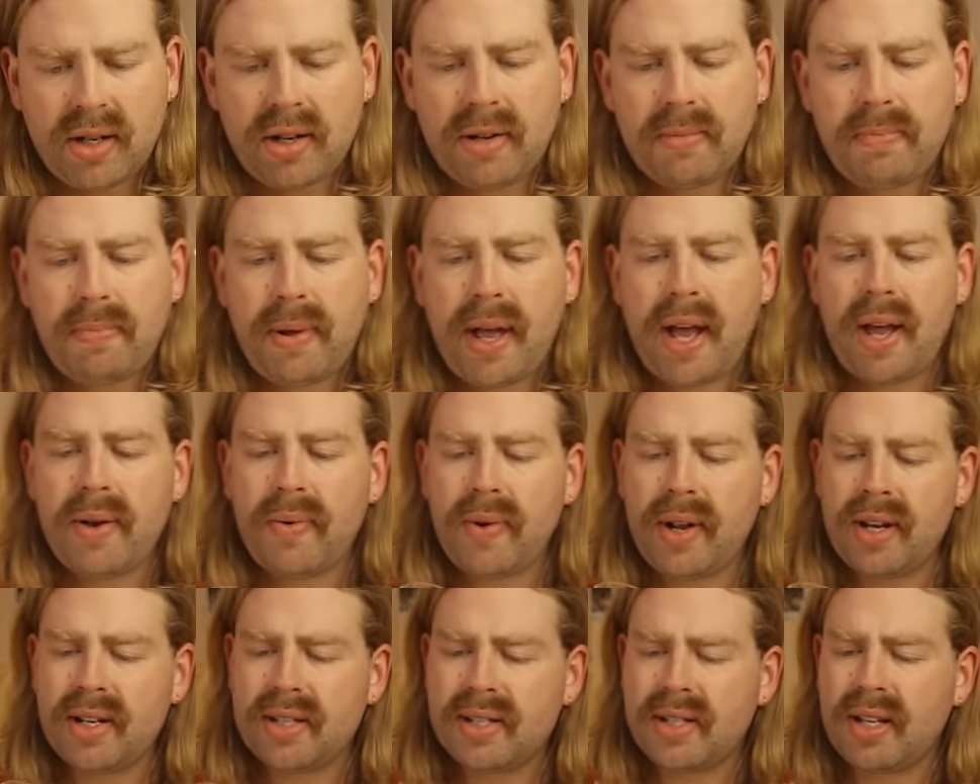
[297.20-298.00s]
Not a bad
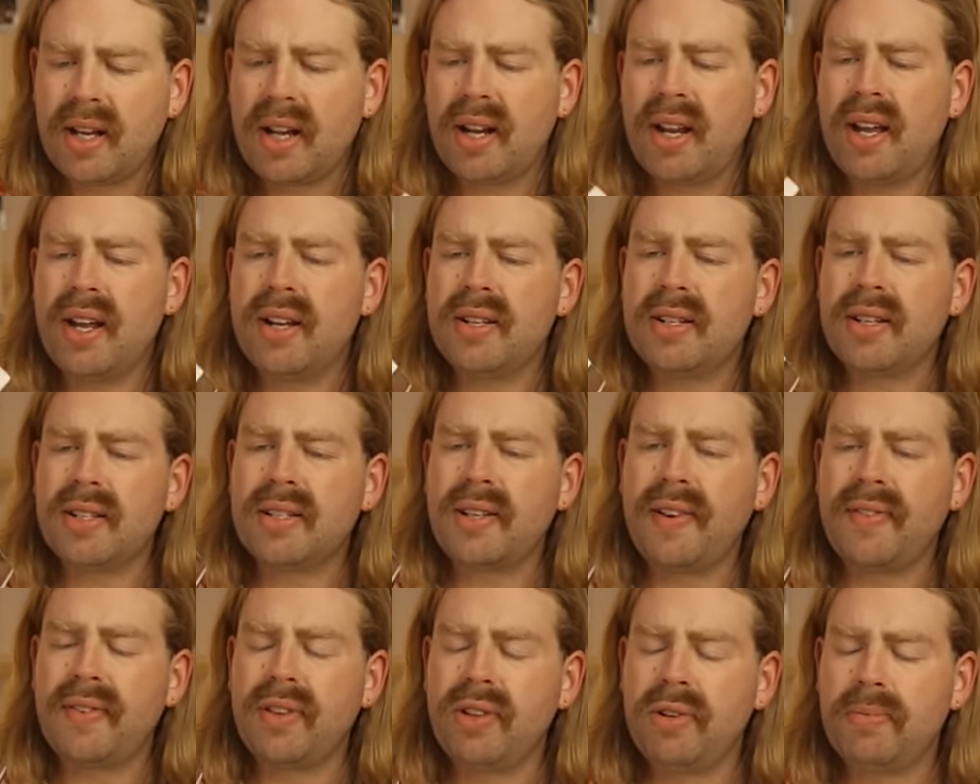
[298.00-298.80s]
way to start out. It does
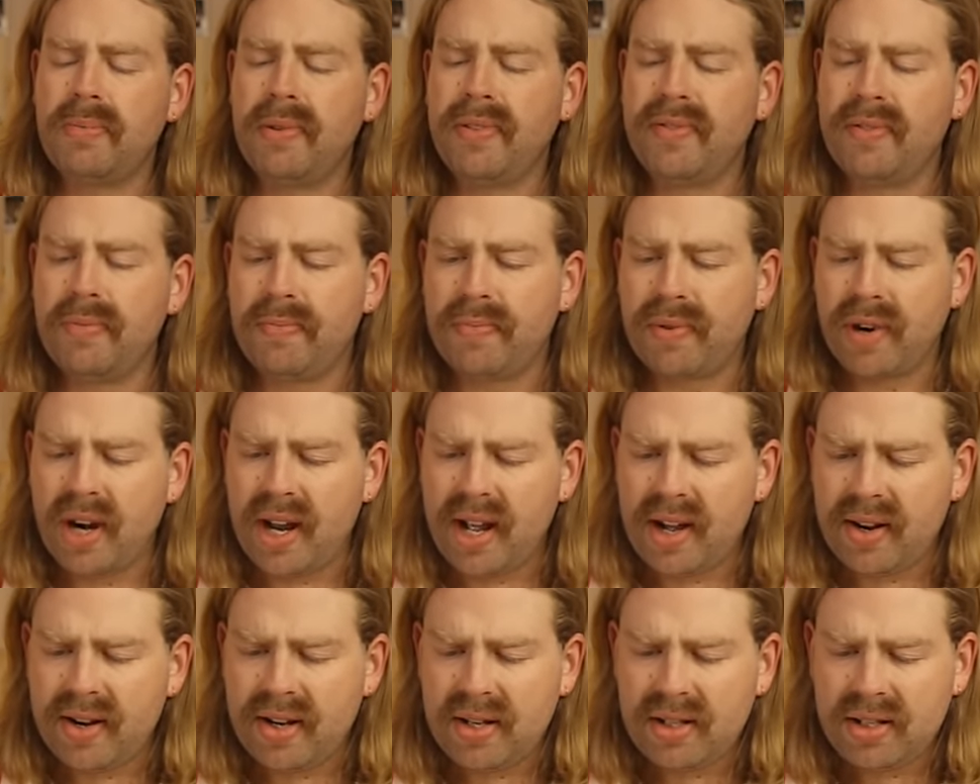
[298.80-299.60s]
have a little bit of a
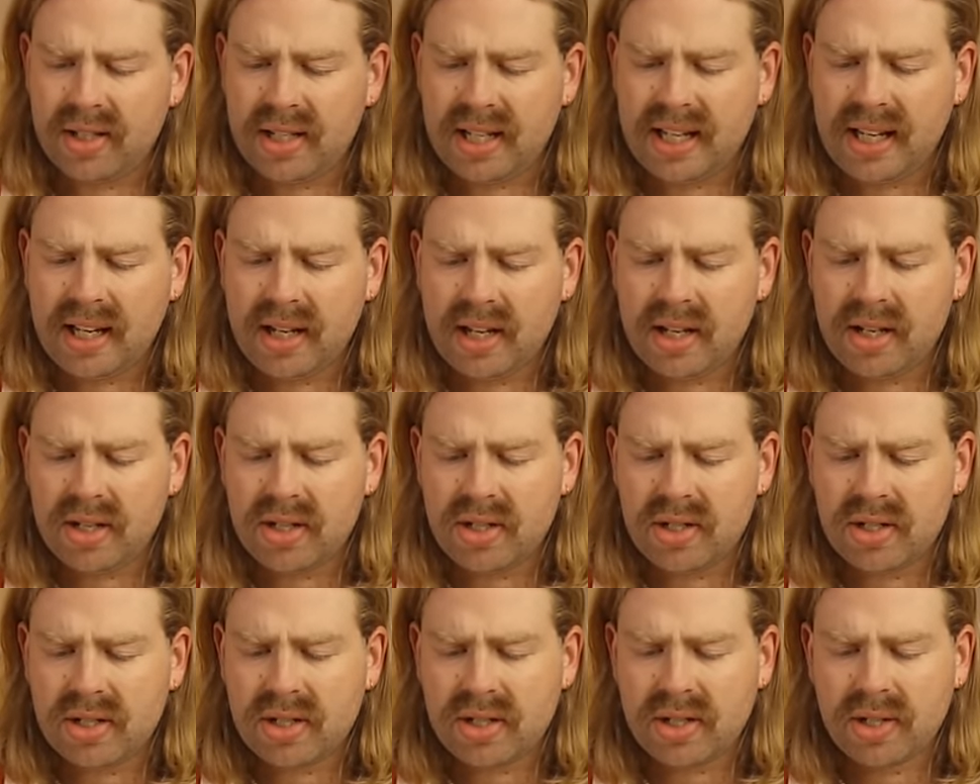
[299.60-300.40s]
brown
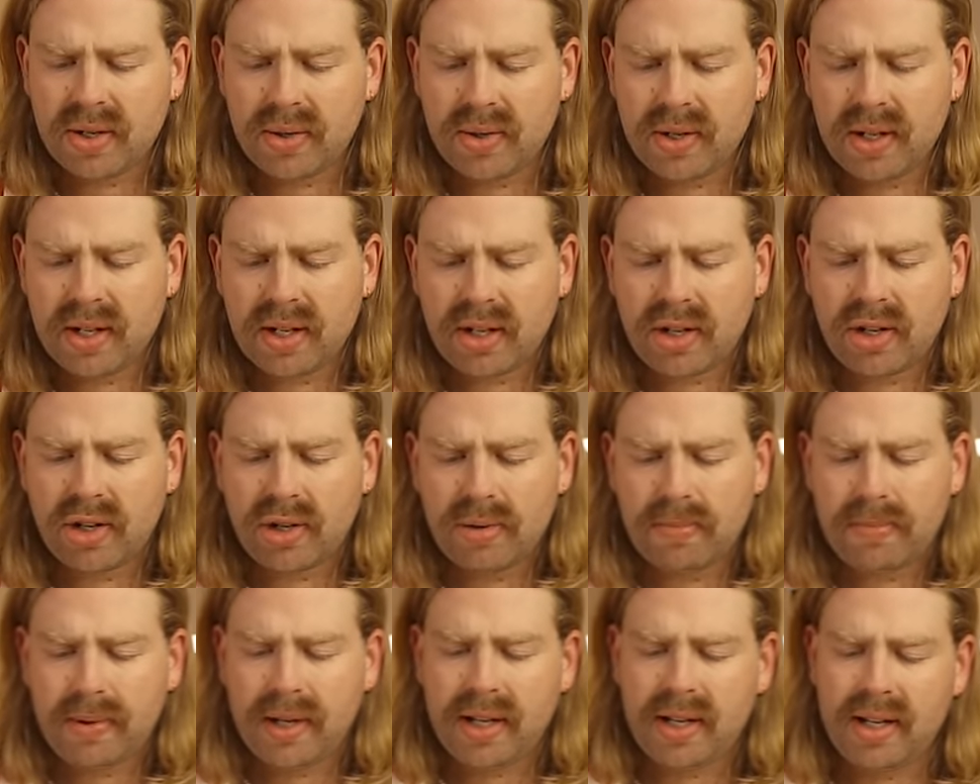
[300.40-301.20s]
tinge to it.
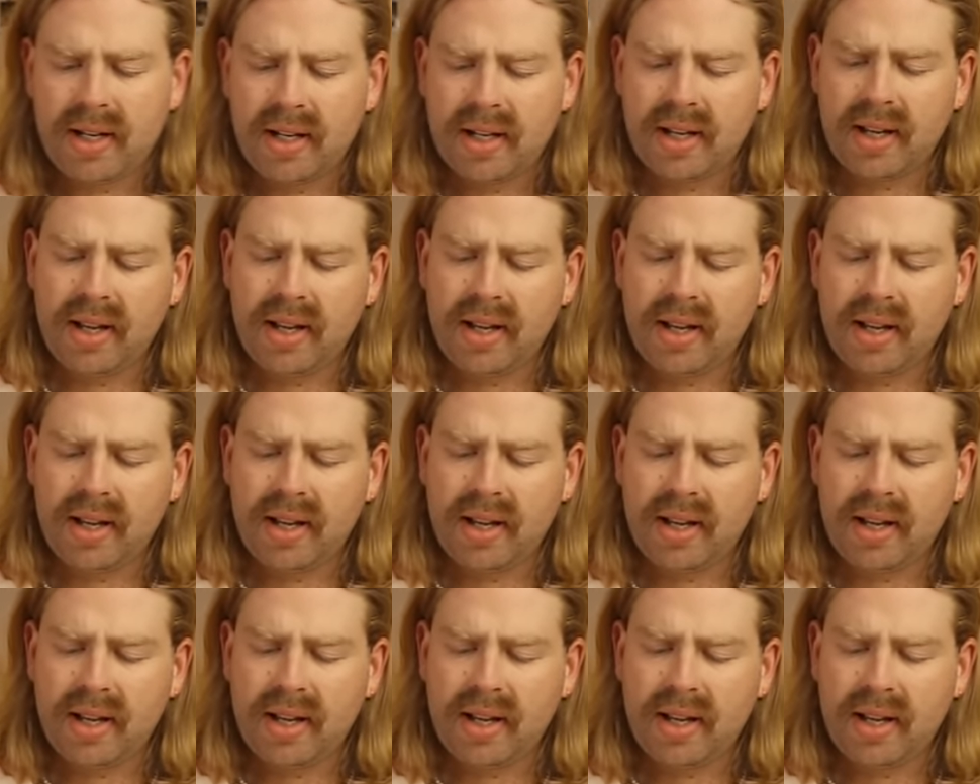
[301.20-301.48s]
Could be